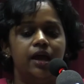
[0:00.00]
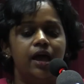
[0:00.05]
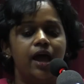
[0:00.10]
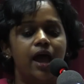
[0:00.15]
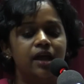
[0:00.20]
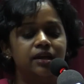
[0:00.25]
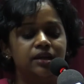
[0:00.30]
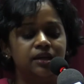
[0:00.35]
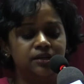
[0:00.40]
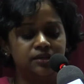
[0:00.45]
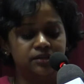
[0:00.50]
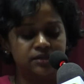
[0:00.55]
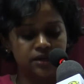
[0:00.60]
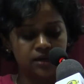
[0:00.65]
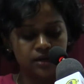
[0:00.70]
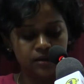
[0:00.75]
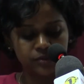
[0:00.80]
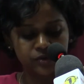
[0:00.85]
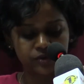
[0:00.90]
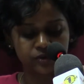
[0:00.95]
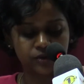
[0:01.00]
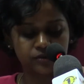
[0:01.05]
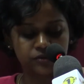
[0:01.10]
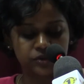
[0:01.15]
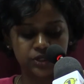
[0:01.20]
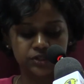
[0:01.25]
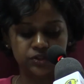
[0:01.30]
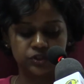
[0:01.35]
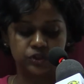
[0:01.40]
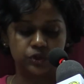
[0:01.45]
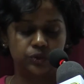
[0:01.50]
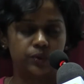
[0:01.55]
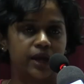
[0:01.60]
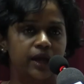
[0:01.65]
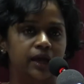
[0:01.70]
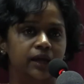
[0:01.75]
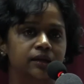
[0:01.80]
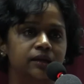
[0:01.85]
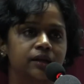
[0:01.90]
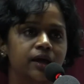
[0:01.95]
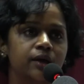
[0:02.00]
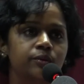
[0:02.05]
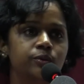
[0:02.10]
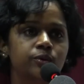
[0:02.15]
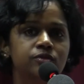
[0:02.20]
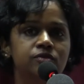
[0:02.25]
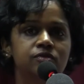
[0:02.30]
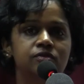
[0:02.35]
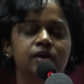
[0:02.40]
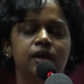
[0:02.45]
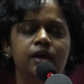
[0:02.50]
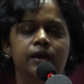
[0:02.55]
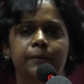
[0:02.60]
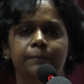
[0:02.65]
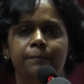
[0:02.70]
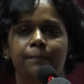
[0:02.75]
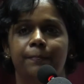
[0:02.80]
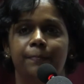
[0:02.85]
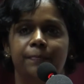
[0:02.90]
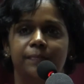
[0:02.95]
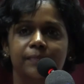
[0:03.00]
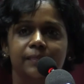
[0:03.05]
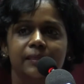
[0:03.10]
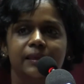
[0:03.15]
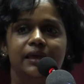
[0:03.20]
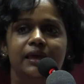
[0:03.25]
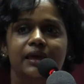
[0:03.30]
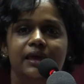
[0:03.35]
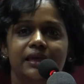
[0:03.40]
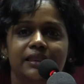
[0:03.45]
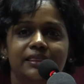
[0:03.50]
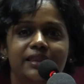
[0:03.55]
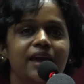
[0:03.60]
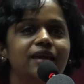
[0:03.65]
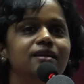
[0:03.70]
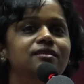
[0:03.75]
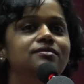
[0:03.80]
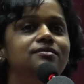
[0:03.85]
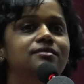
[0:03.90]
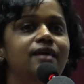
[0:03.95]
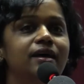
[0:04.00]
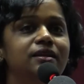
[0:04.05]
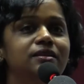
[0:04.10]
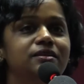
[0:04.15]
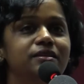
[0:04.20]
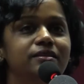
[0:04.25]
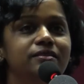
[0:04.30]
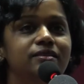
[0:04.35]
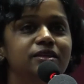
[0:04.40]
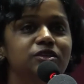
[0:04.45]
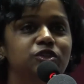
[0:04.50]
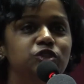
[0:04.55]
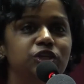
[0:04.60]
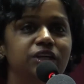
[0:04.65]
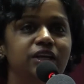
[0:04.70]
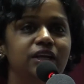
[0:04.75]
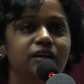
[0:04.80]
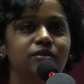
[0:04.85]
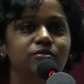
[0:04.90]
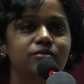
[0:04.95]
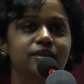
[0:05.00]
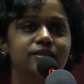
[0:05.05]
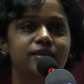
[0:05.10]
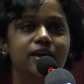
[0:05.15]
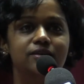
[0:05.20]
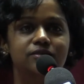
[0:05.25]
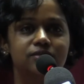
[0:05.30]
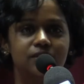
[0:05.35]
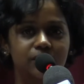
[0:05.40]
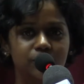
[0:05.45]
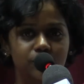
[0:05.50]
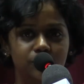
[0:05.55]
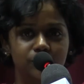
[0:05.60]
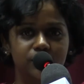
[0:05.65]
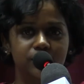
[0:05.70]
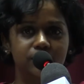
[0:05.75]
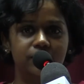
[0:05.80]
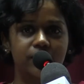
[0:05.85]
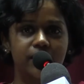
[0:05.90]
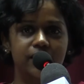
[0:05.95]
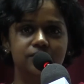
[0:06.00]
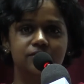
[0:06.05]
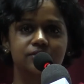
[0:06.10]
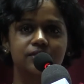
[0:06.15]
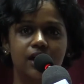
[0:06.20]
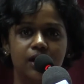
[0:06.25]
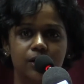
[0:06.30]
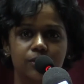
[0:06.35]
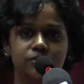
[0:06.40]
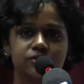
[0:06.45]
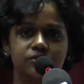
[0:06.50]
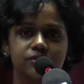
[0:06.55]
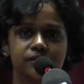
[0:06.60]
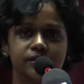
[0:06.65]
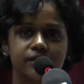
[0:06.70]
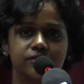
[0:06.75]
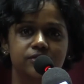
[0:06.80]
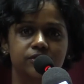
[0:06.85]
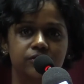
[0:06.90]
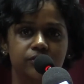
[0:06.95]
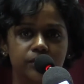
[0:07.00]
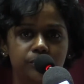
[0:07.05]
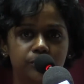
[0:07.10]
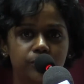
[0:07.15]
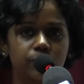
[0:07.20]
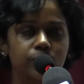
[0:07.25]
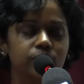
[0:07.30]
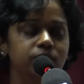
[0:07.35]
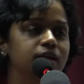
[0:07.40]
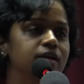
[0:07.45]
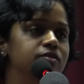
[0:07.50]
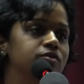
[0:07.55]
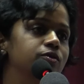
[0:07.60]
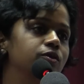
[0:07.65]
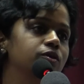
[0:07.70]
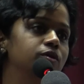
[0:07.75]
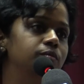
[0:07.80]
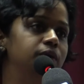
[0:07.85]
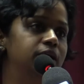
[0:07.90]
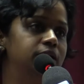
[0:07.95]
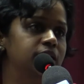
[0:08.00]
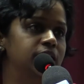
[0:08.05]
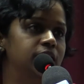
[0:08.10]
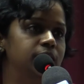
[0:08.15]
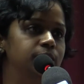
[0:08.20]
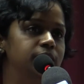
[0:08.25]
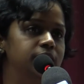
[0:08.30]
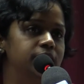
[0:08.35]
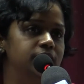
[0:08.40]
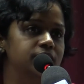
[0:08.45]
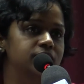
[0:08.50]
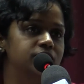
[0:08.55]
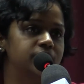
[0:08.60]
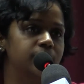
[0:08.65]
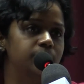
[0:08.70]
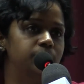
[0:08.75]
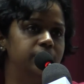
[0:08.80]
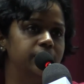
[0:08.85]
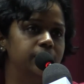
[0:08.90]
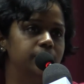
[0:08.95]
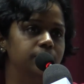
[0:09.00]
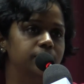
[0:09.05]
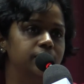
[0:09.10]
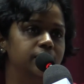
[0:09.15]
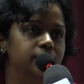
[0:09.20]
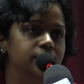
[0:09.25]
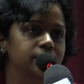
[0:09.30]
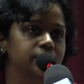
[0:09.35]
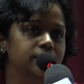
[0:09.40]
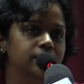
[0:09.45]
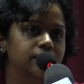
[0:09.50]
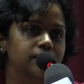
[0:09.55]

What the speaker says: And in terms of, just to end, I would say There is that the Geneva, there is a Human Rights Council, there's a report that's going to be tabled in September.